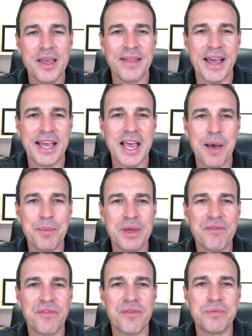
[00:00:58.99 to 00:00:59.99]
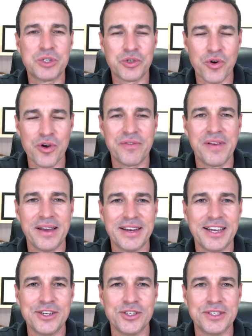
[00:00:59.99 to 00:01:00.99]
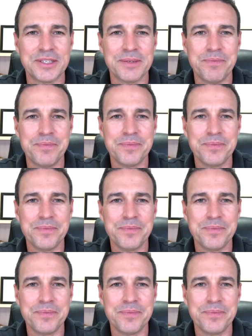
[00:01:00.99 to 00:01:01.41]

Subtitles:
they are coming from strong foundations.